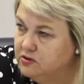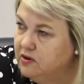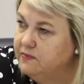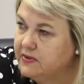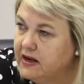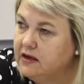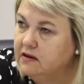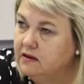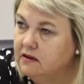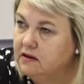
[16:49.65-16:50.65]

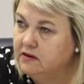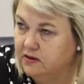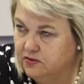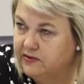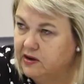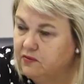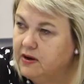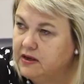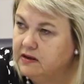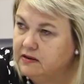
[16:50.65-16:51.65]
obtain the correct
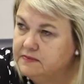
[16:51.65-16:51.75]
one.